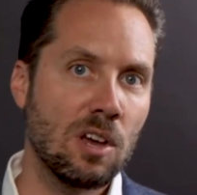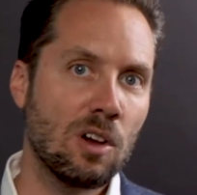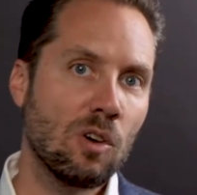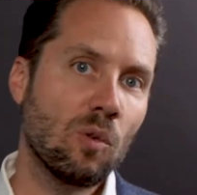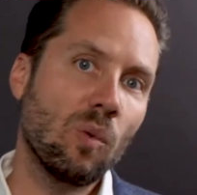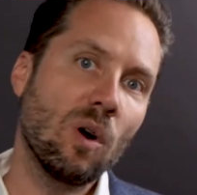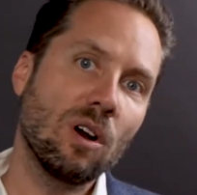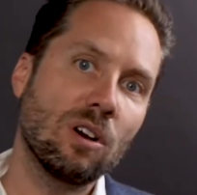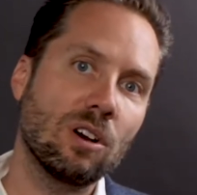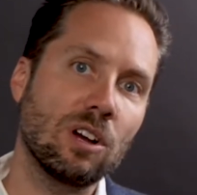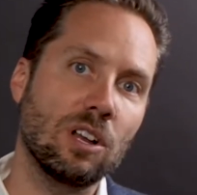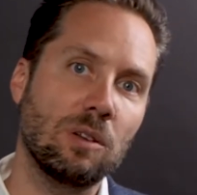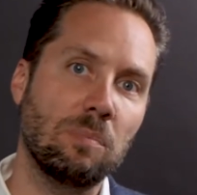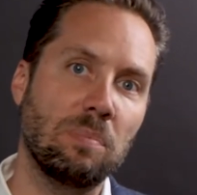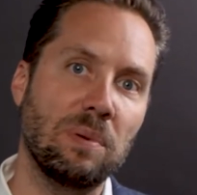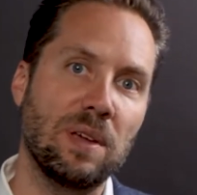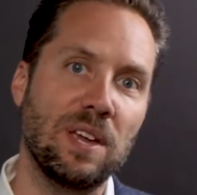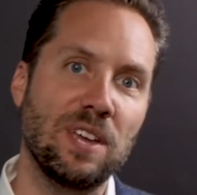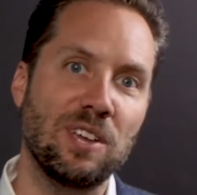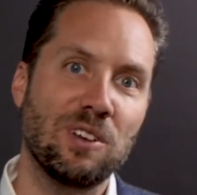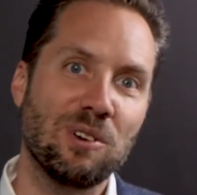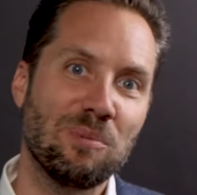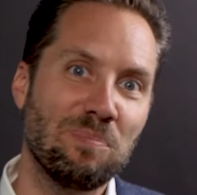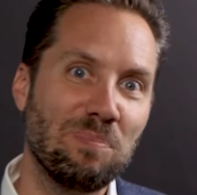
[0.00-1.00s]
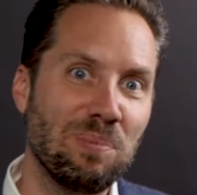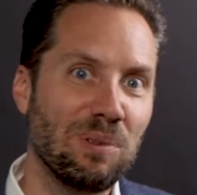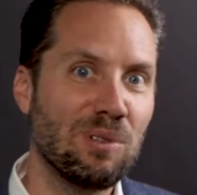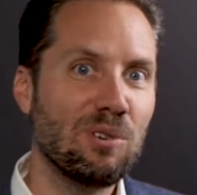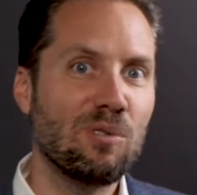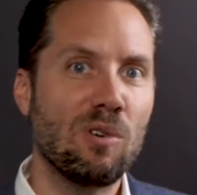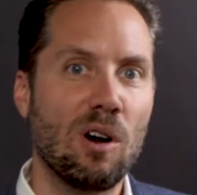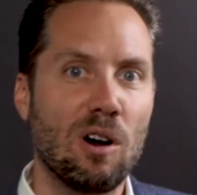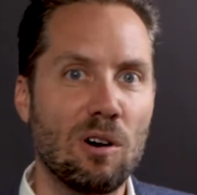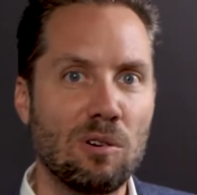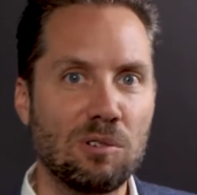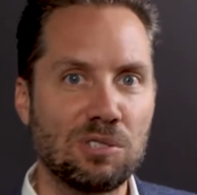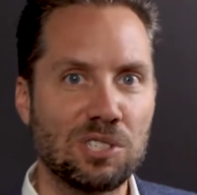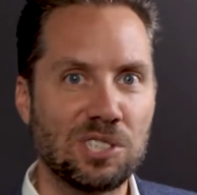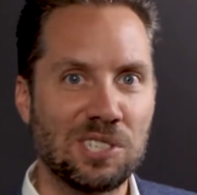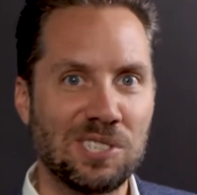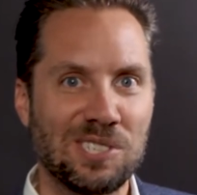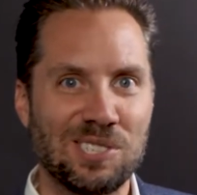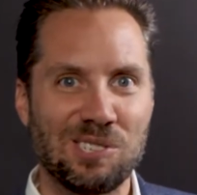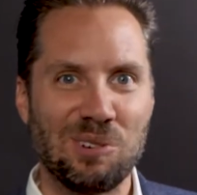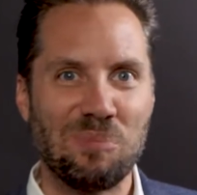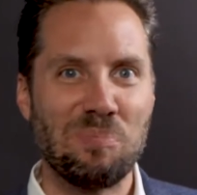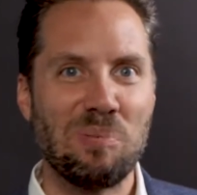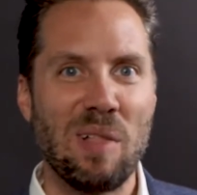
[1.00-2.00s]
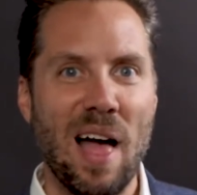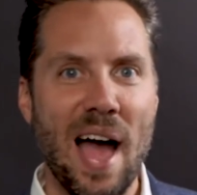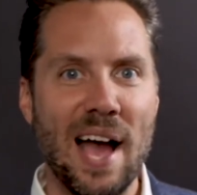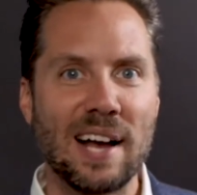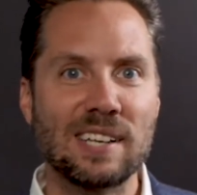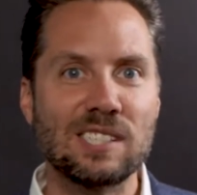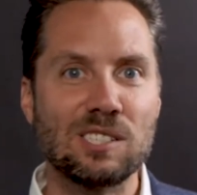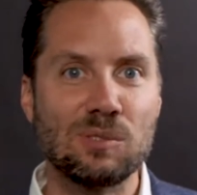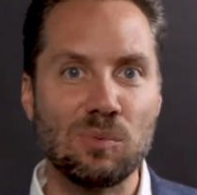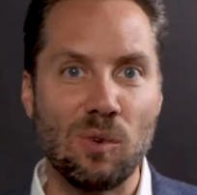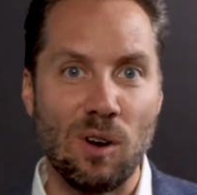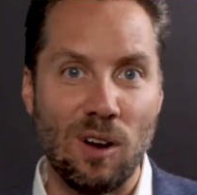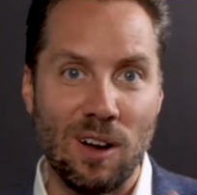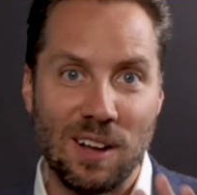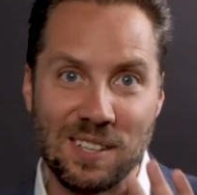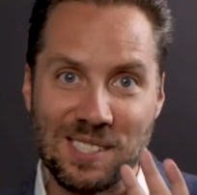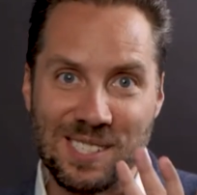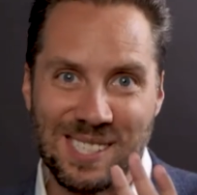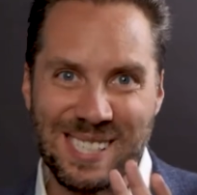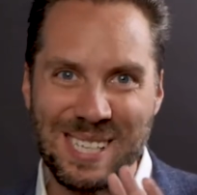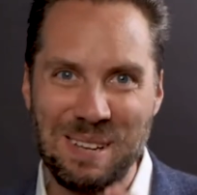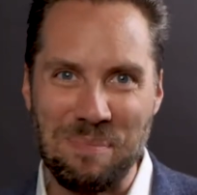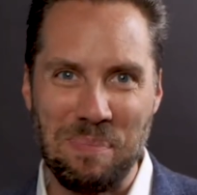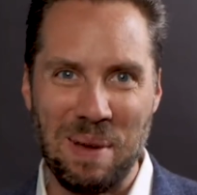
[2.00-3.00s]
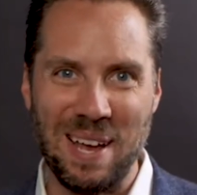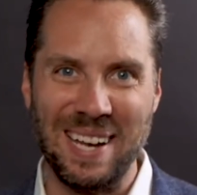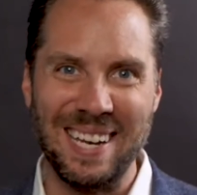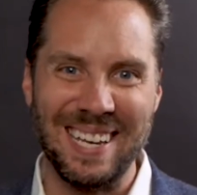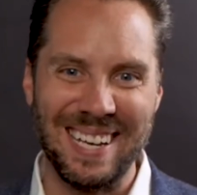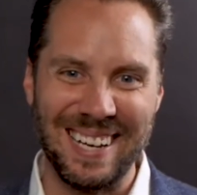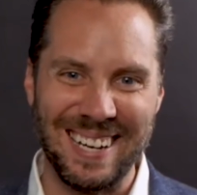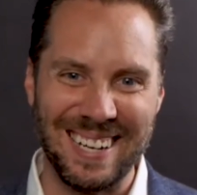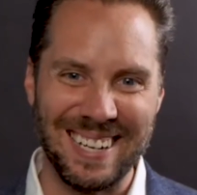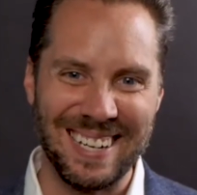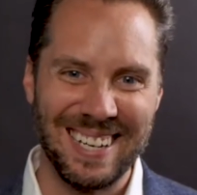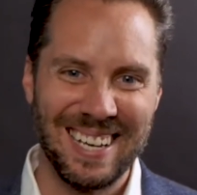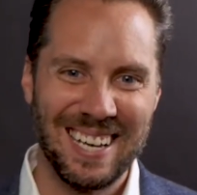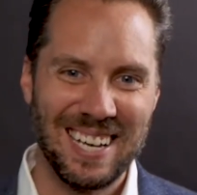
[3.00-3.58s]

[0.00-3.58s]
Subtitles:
what could be your blue oceans or black swans, depending on